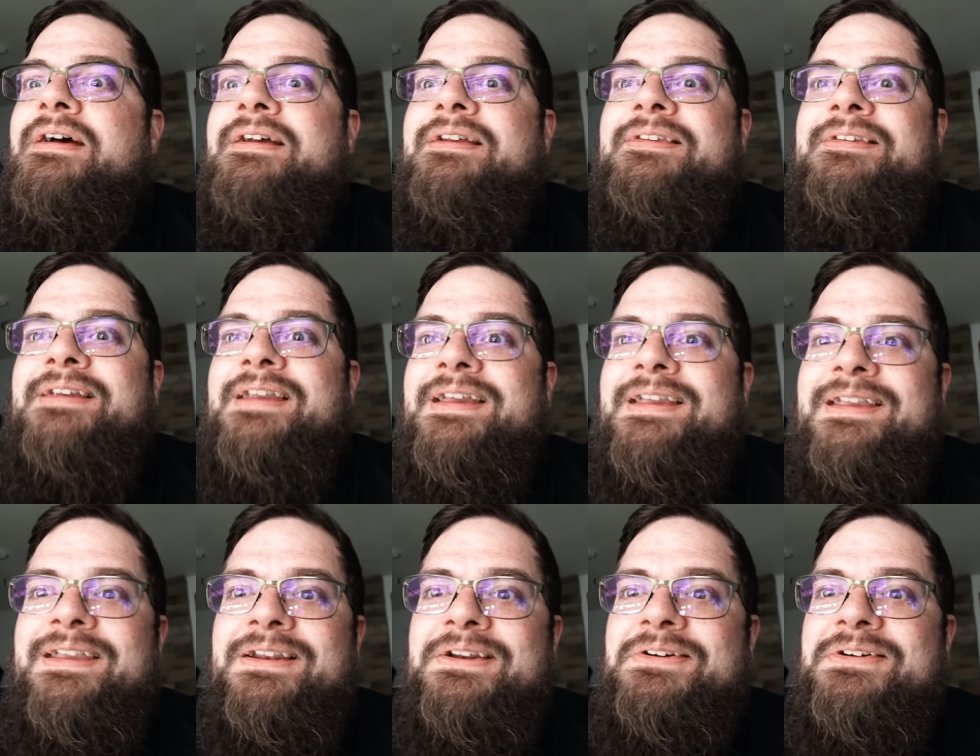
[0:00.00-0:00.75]

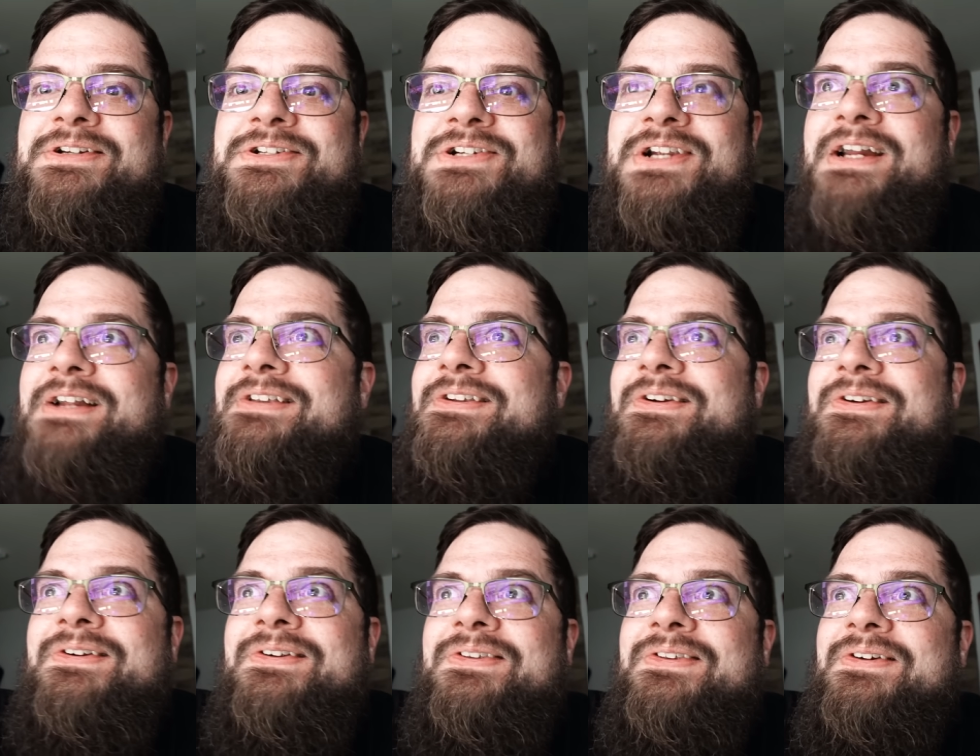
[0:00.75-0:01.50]
Snake Eater
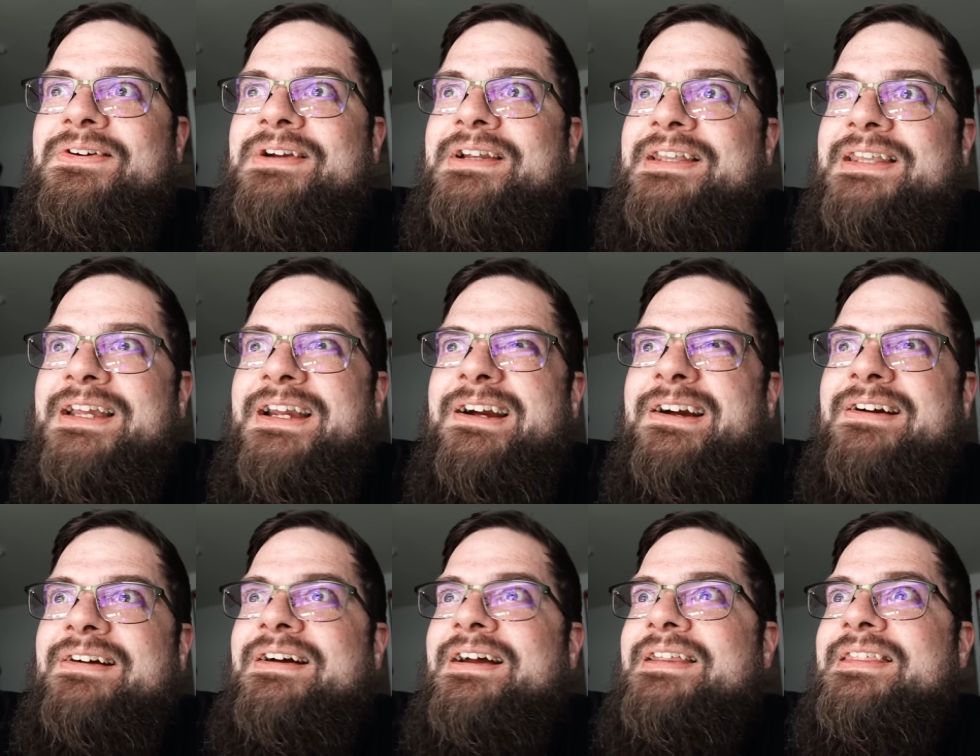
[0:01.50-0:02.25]
injectors are in
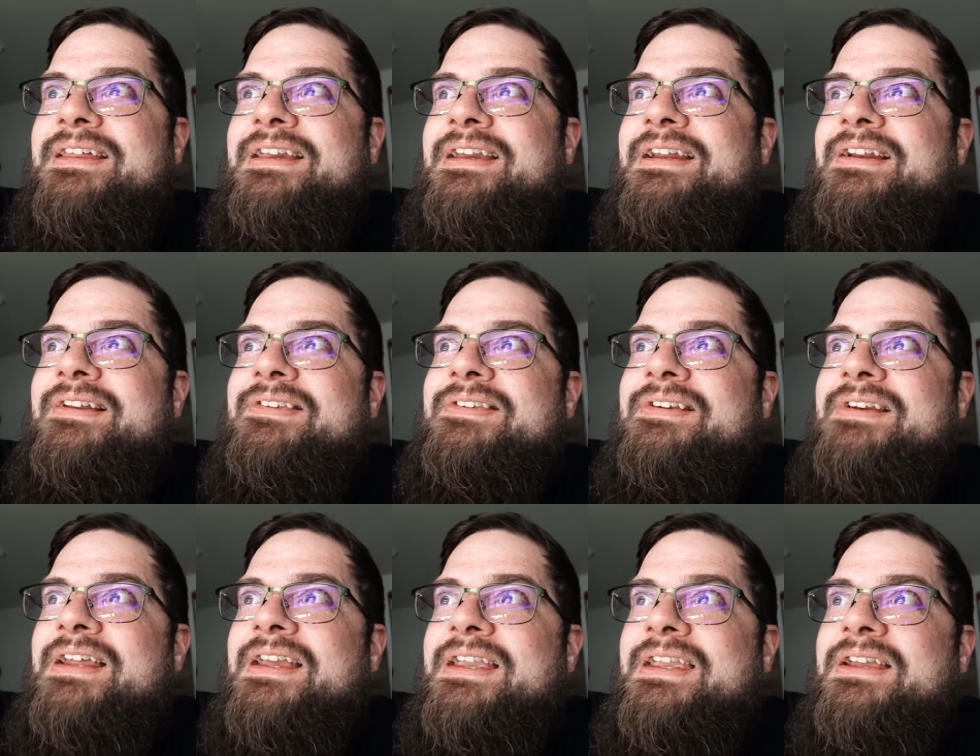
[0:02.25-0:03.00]
there. I think it has
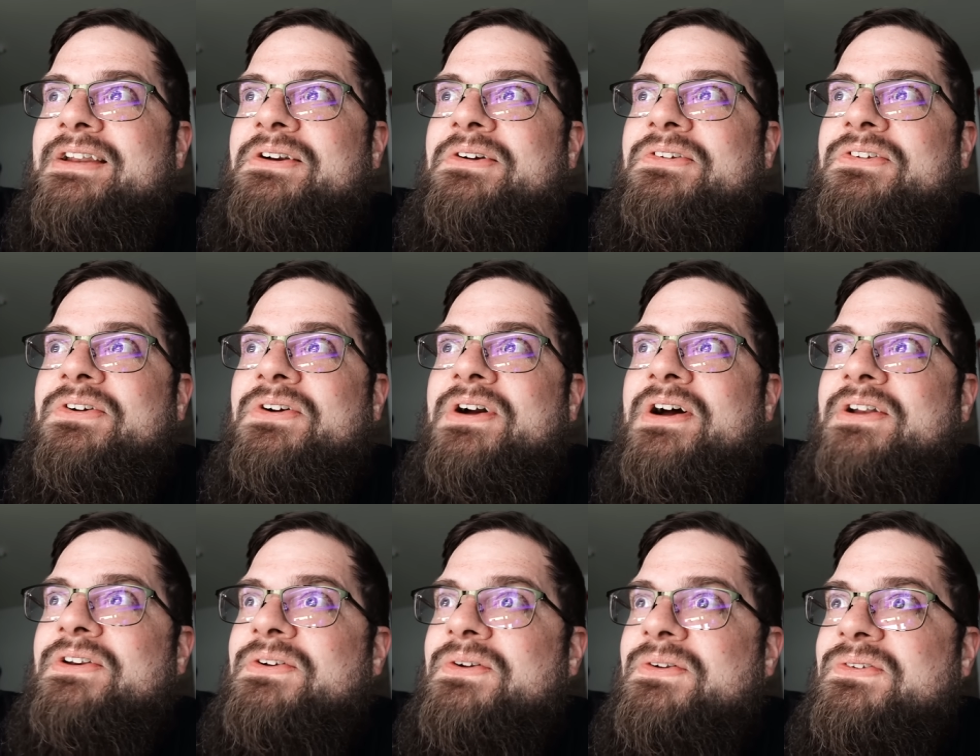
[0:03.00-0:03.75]
Snake Eaters or
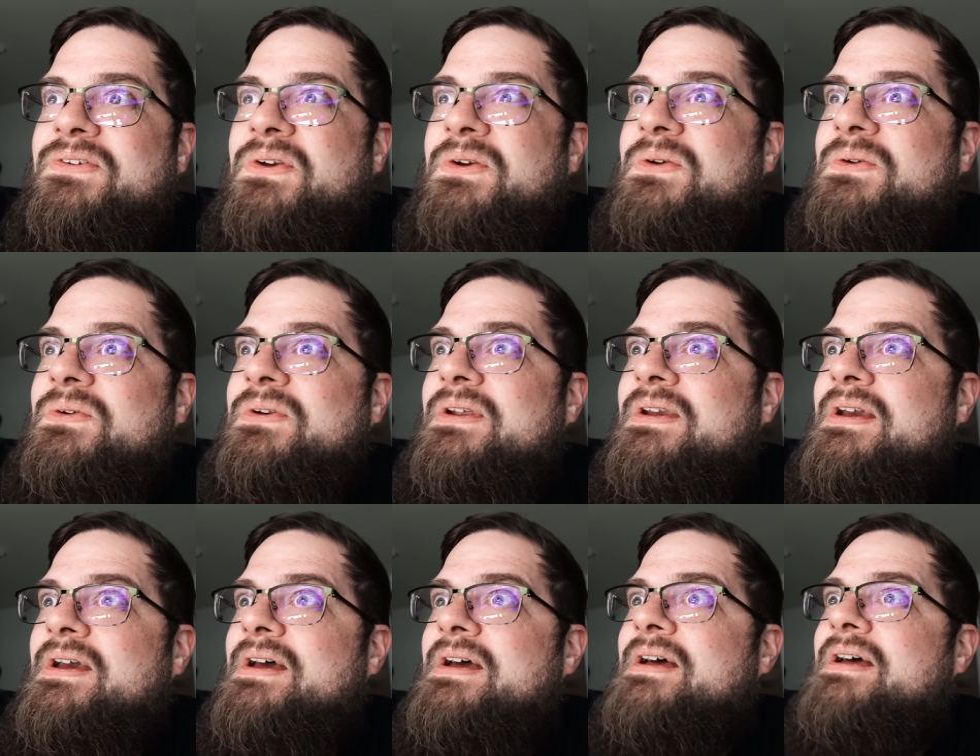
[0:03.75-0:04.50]
Hunter tuned.
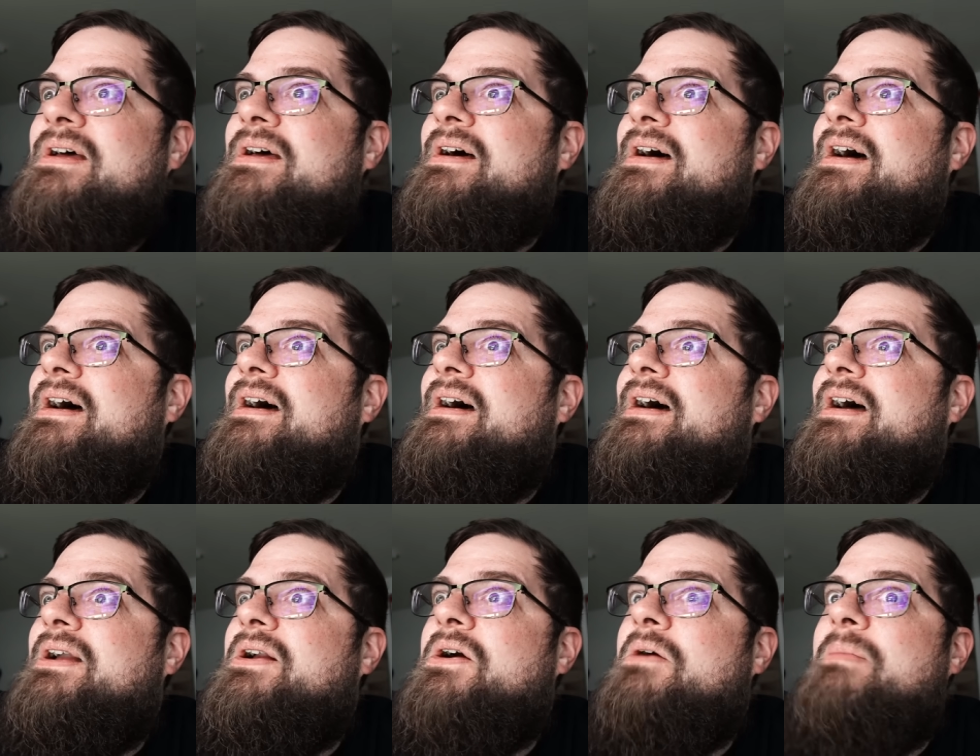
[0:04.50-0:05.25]
Uh,
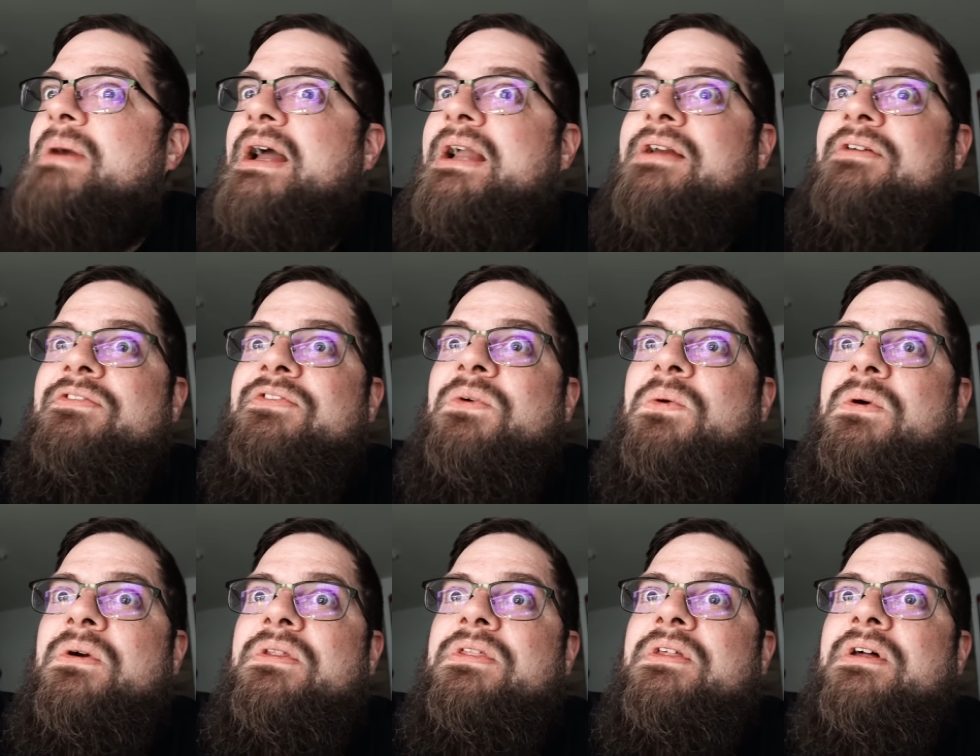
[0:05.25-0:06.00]
I go back and
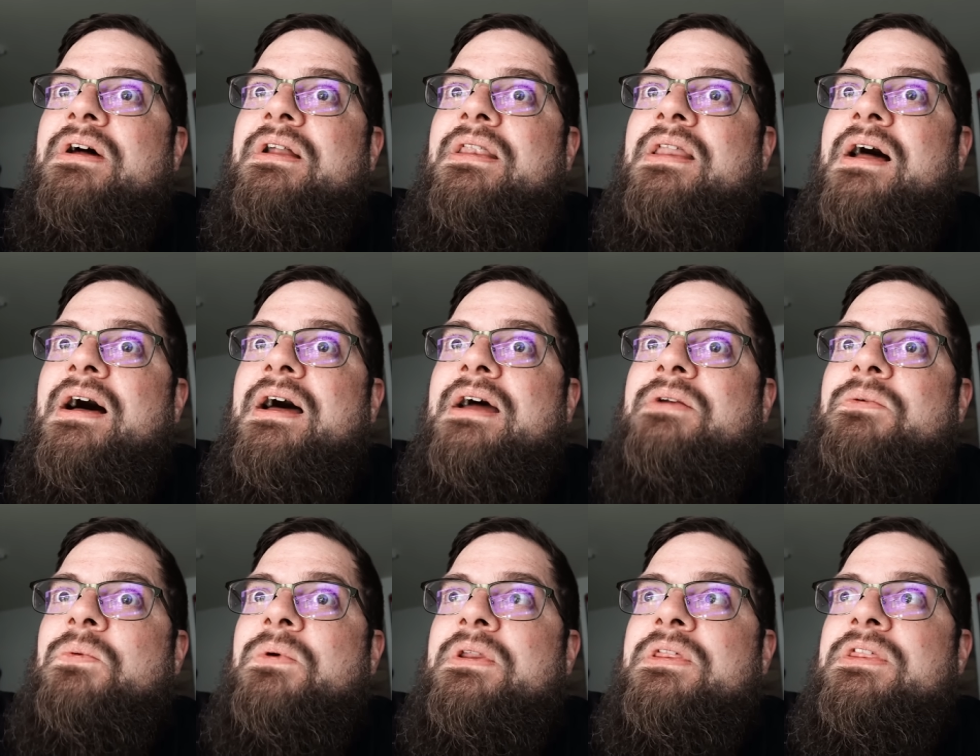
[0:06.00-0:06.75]
forth a
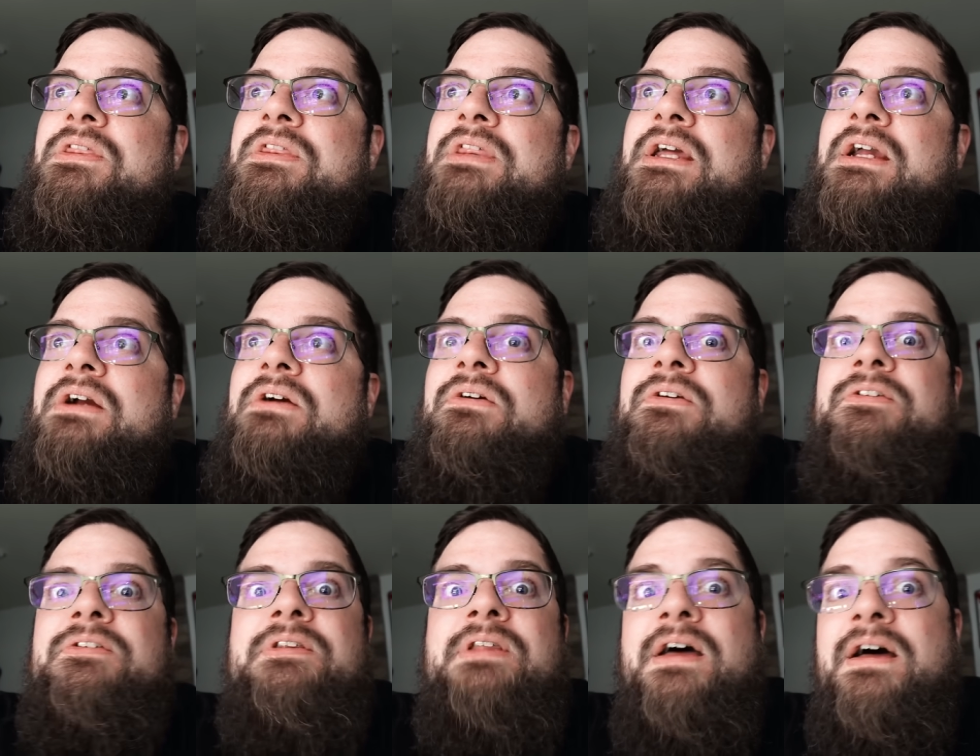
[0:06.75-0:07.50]
lot with their
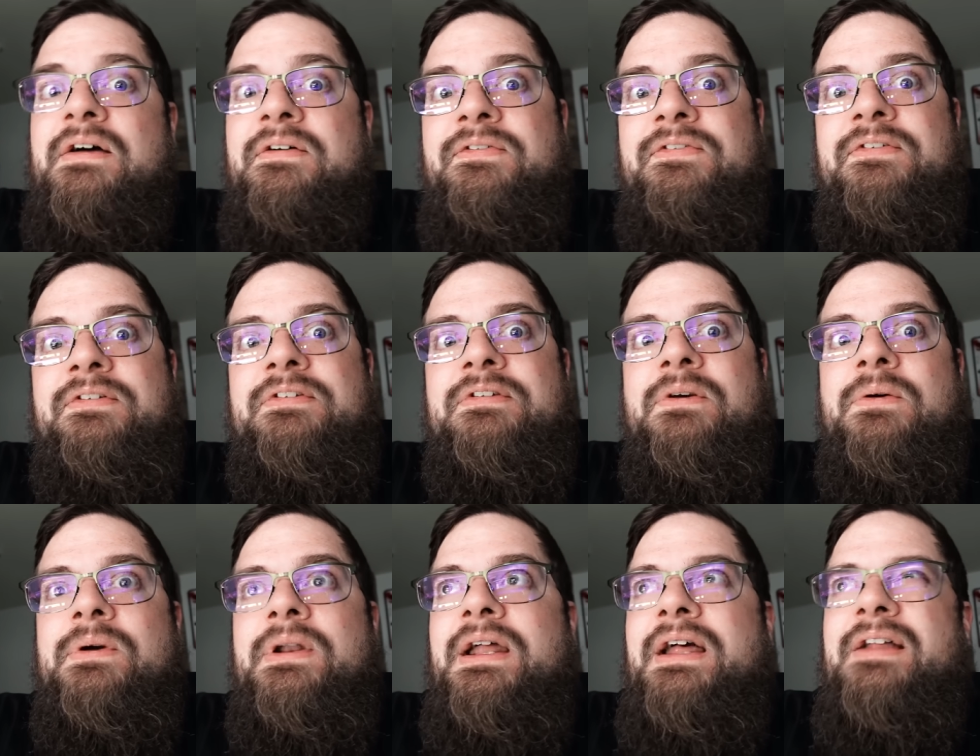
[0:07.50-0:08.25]
stuff,
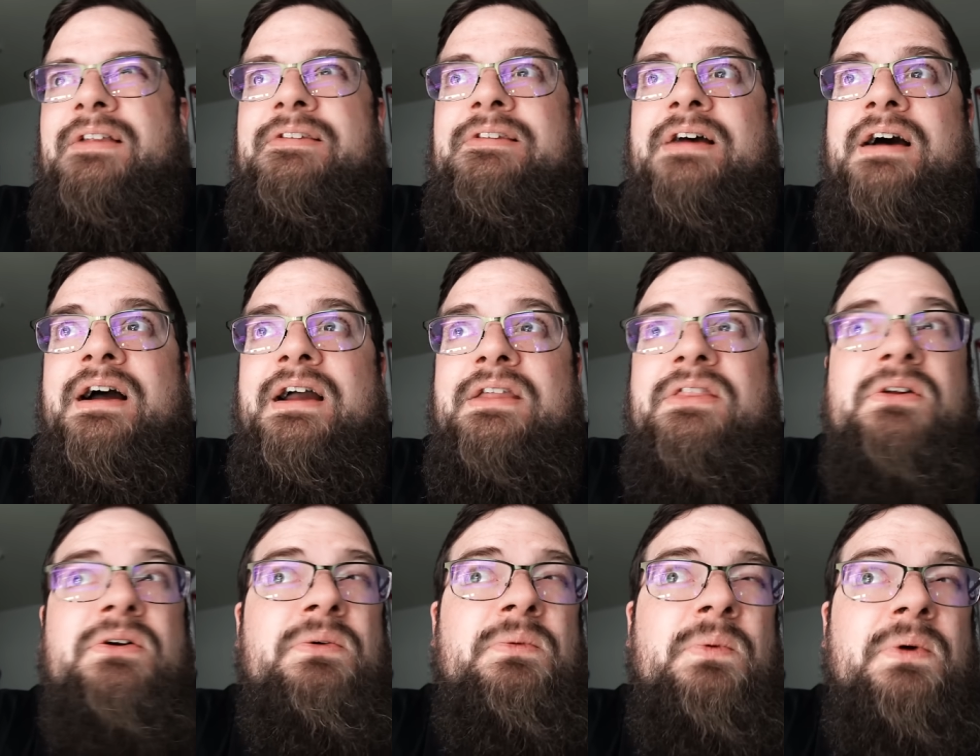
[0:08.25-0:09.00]
so it has
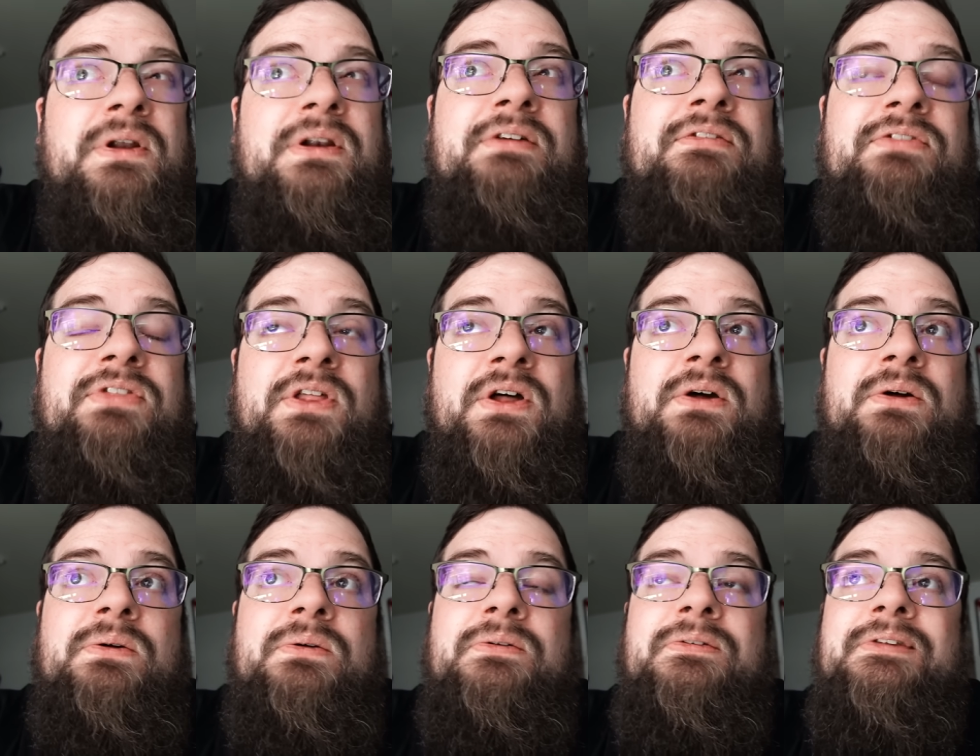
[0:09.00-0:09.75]
either one of
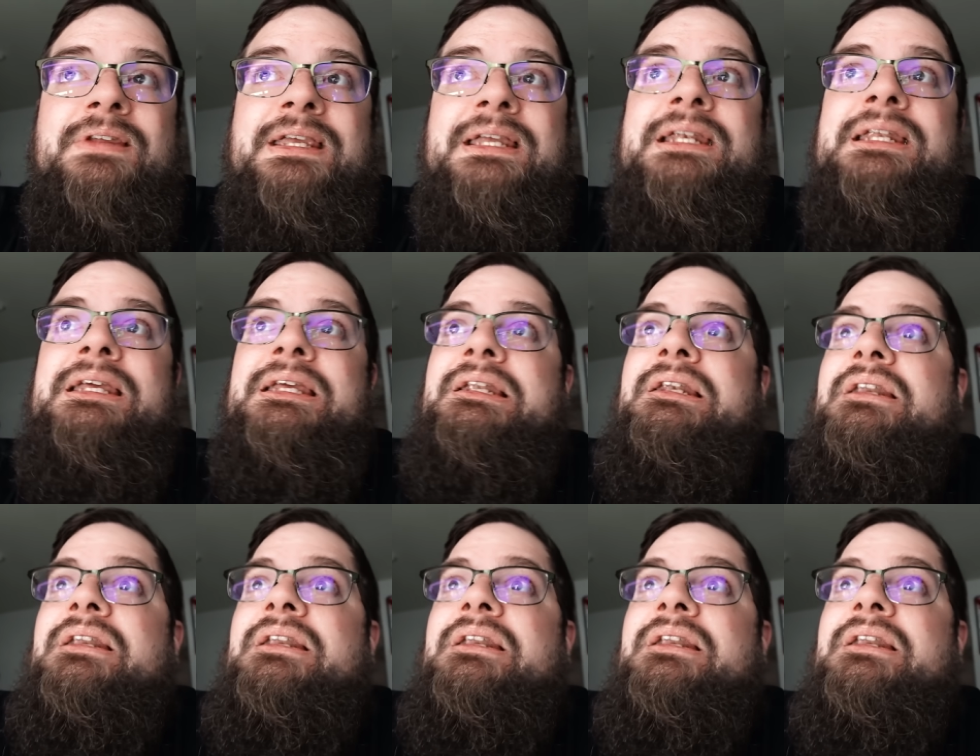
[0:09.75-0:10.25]
those in it.